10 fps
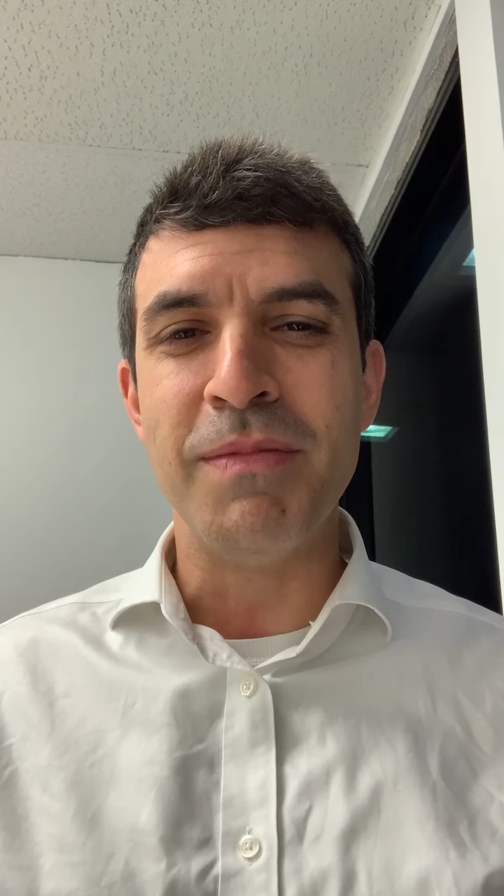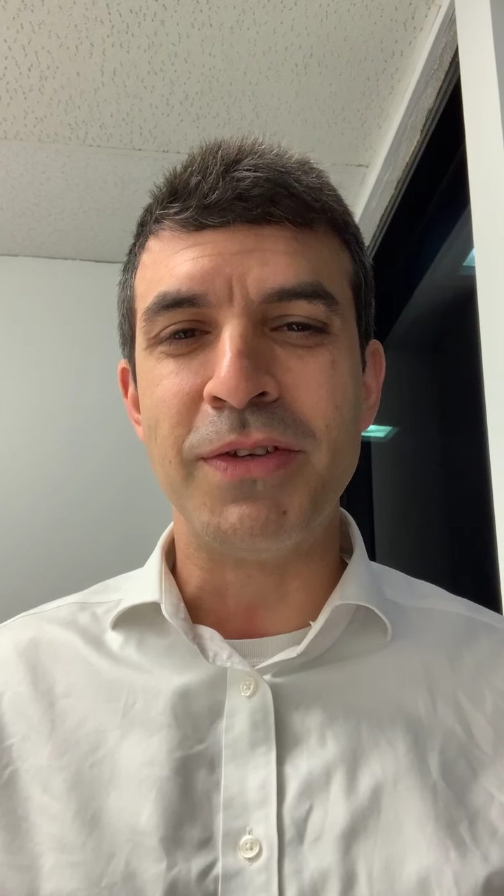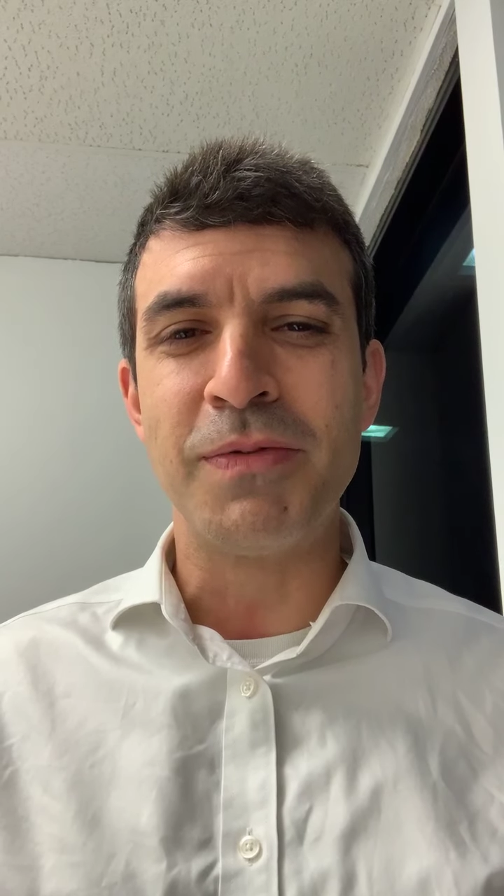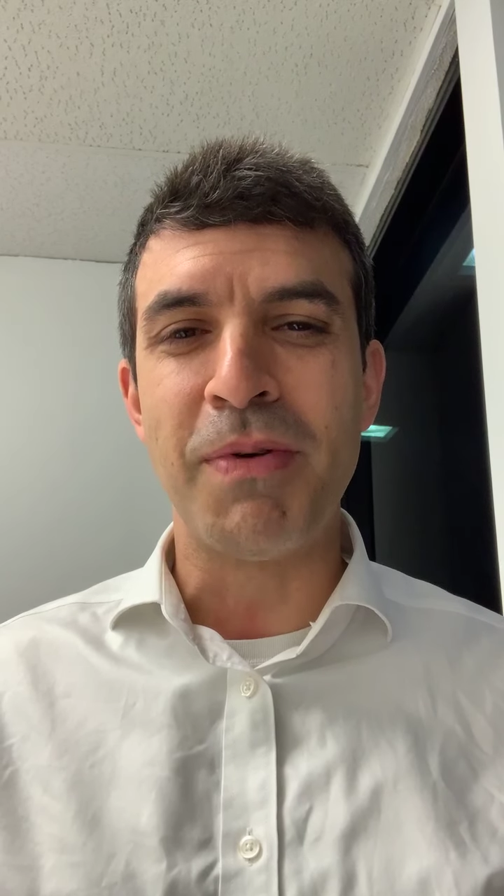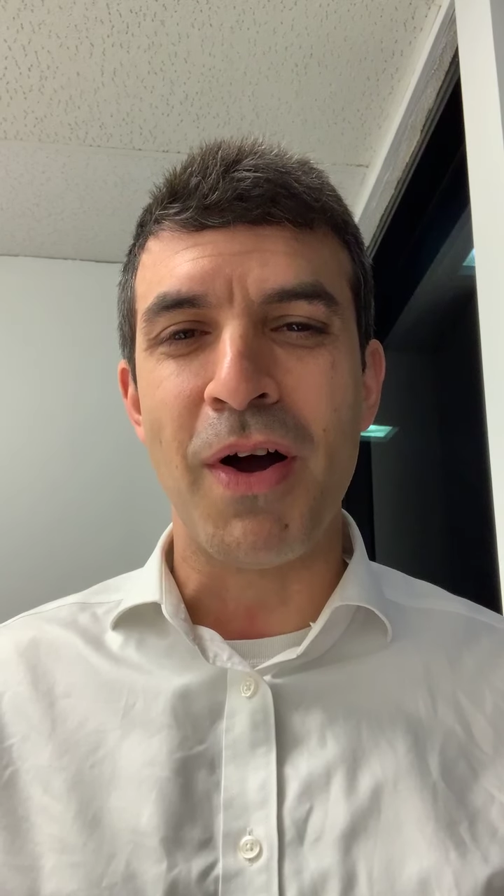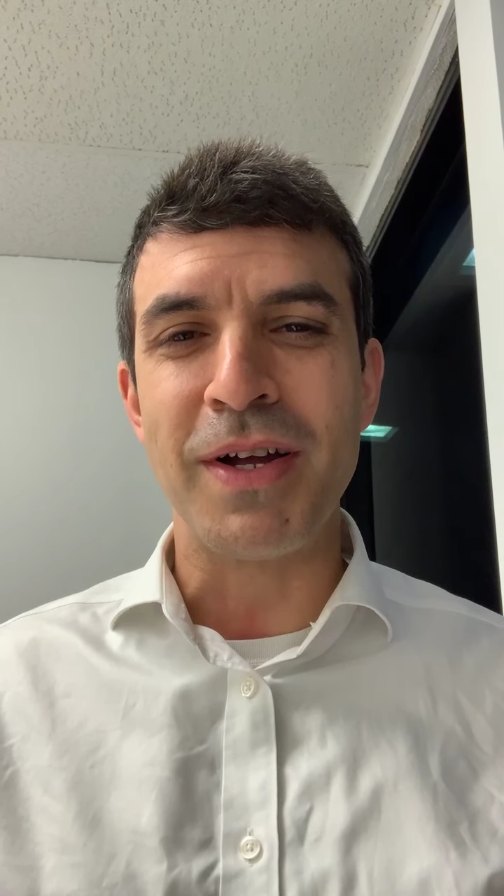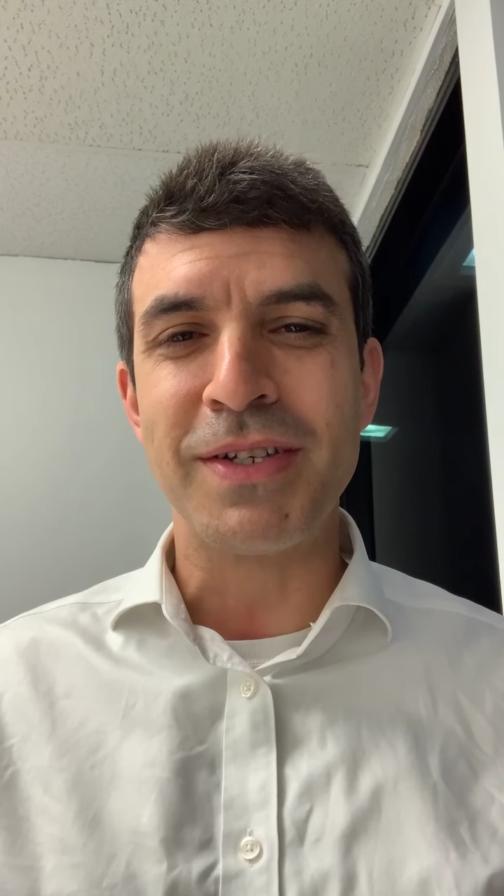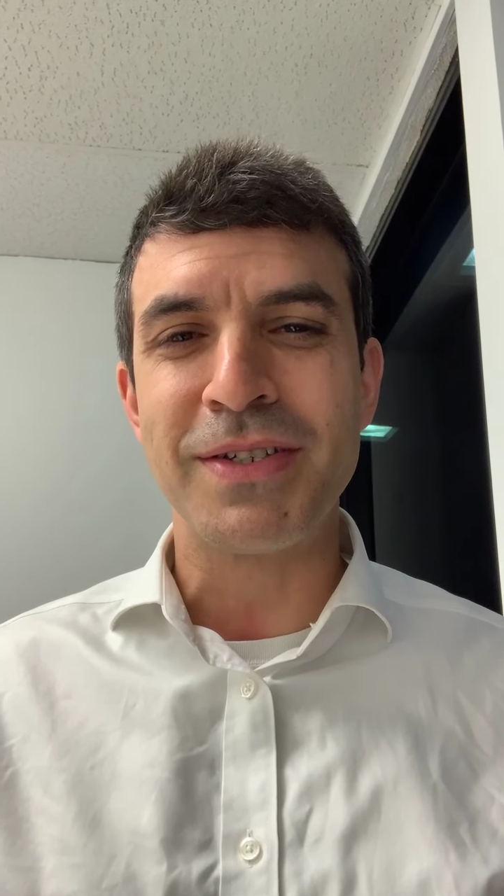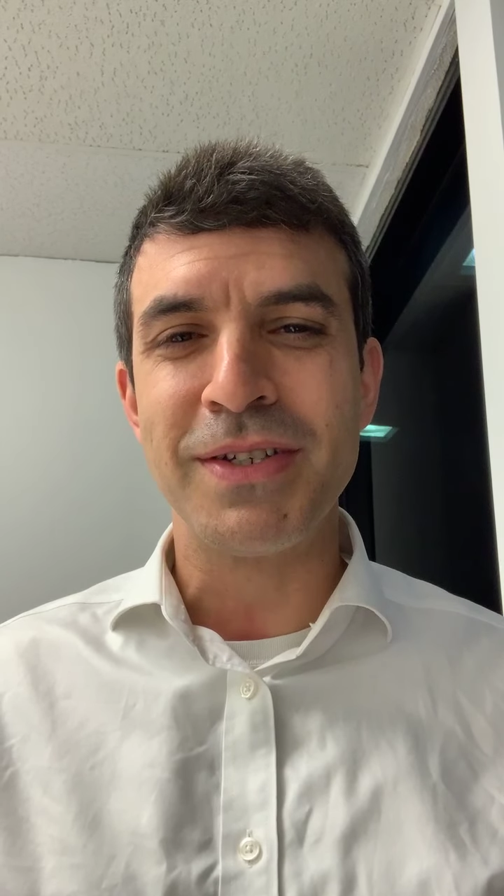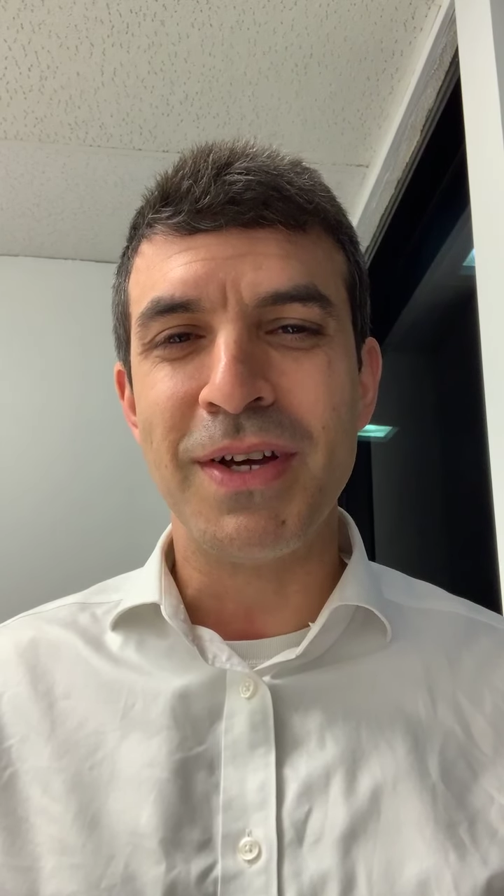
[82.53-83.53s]
Miss
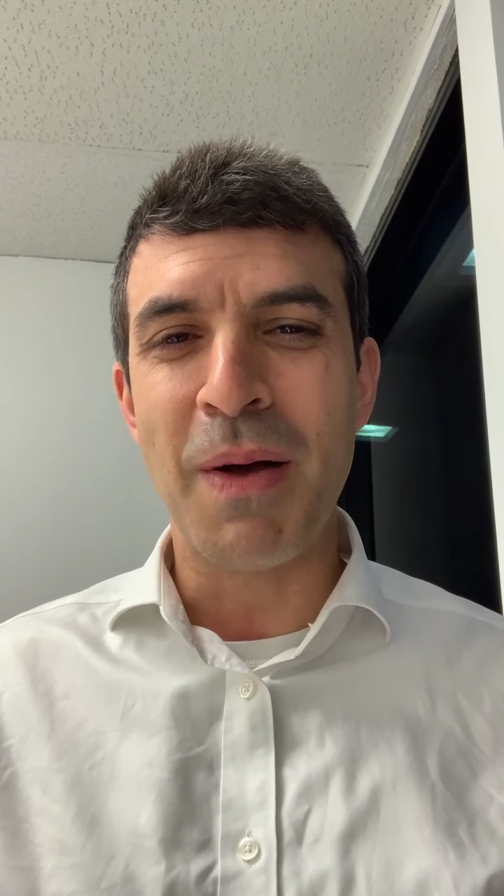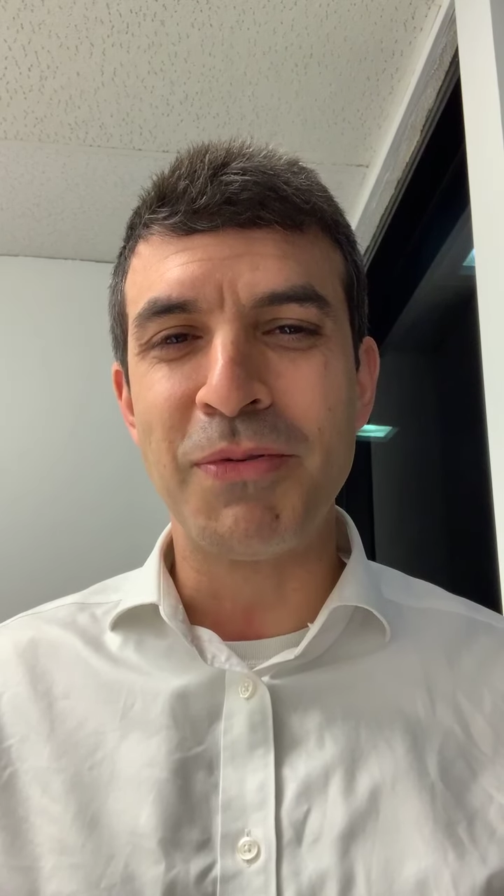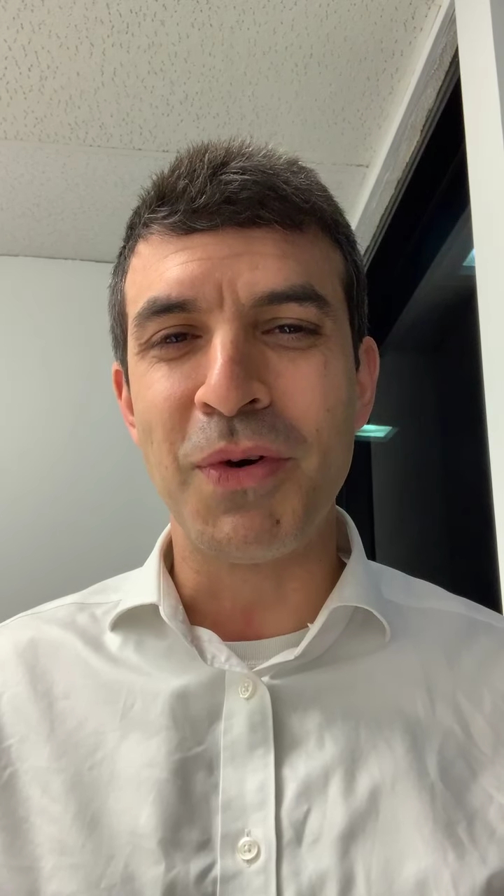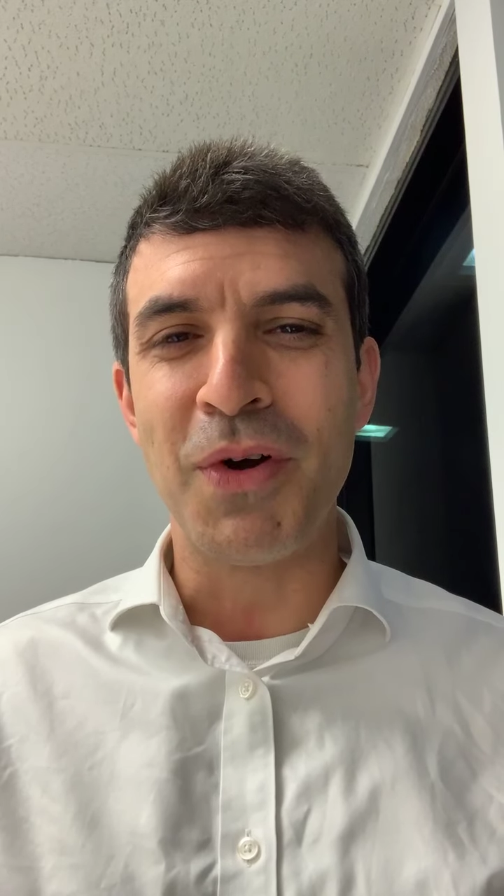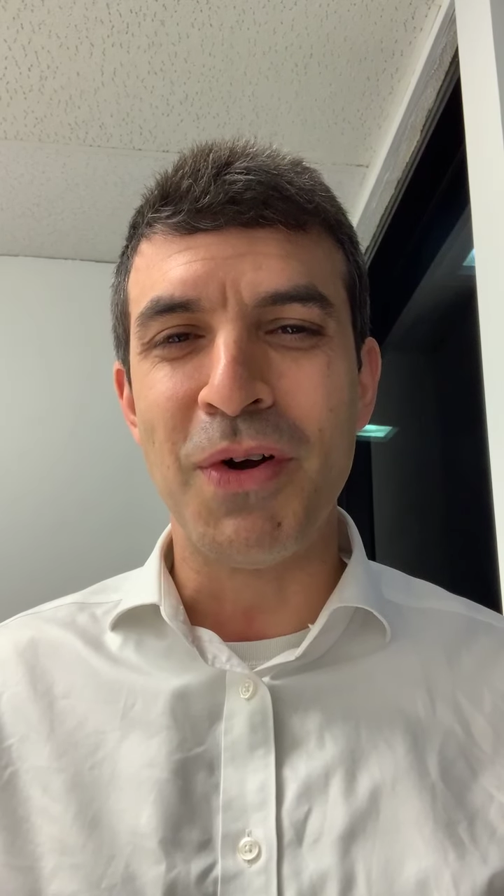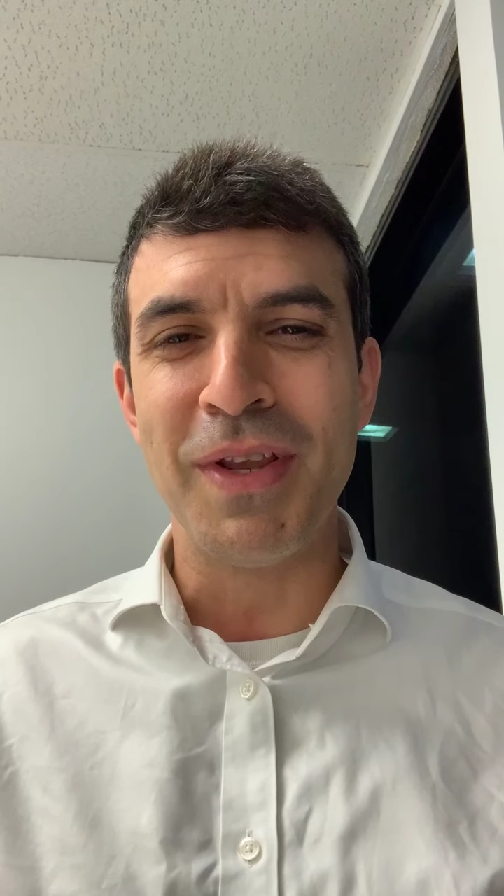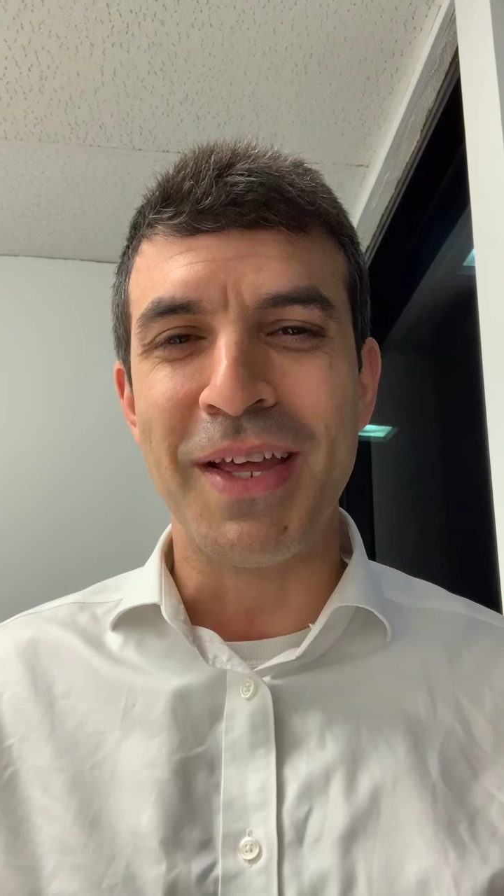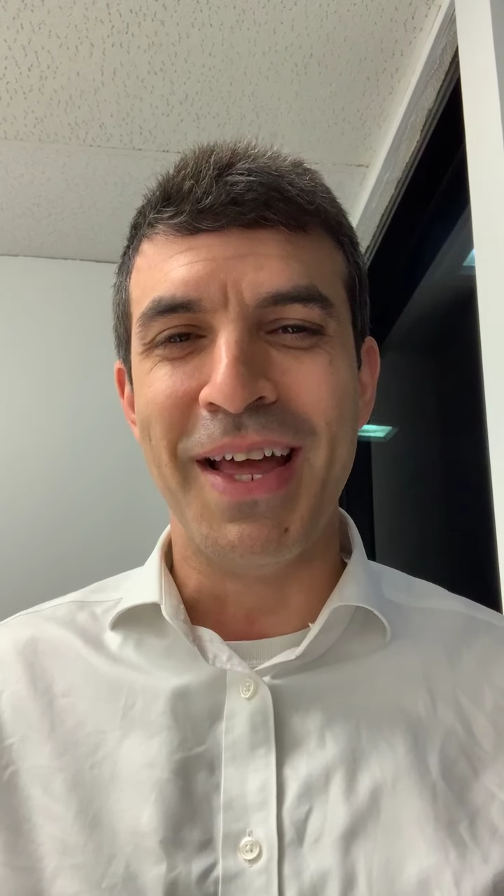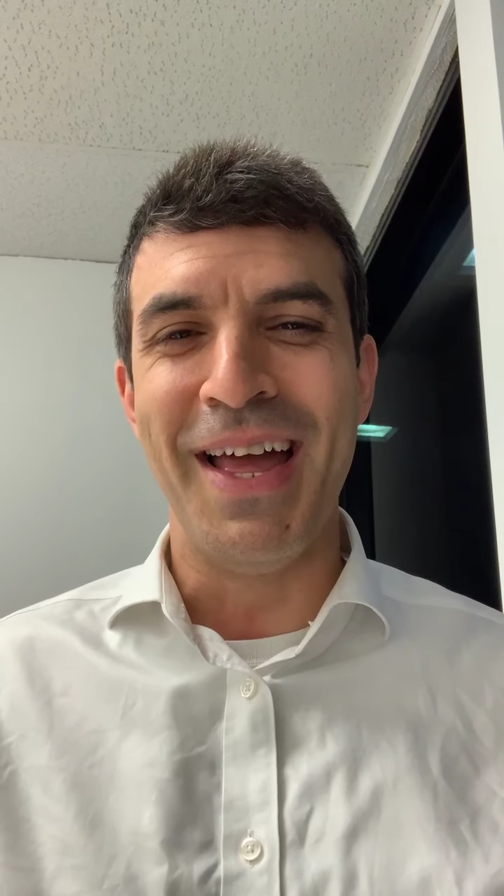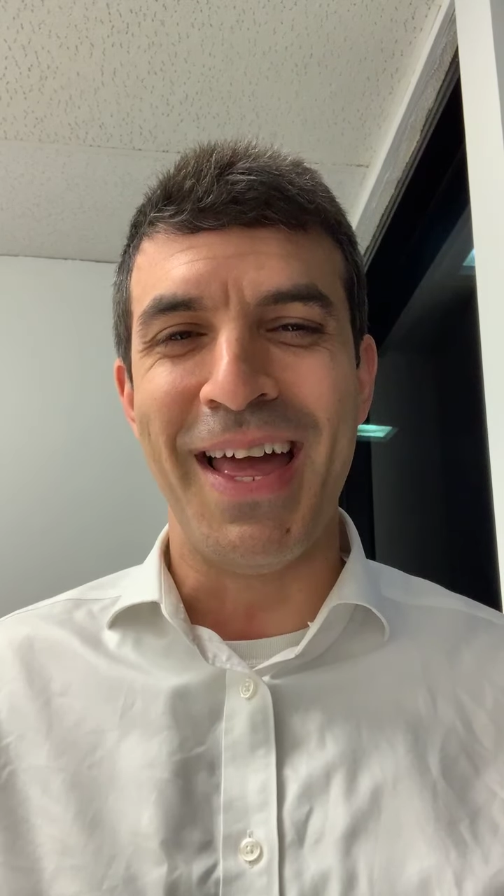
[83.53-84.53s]
Sparks, up so
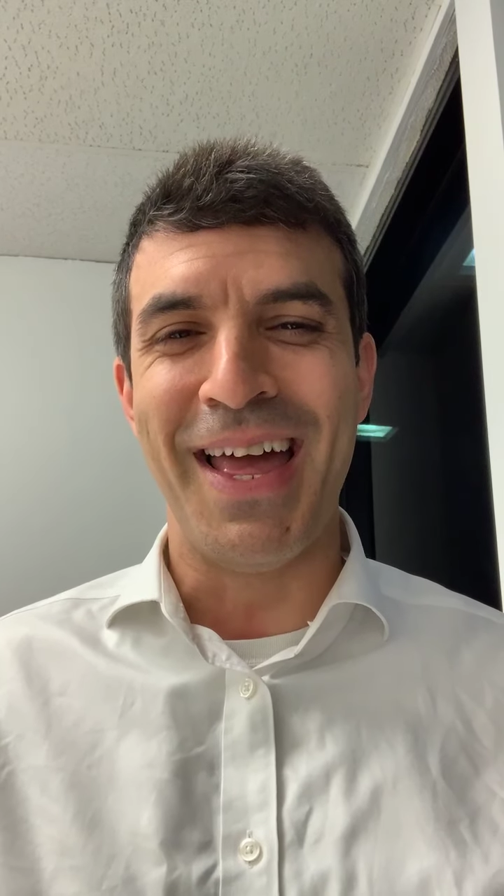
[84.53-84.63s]
early.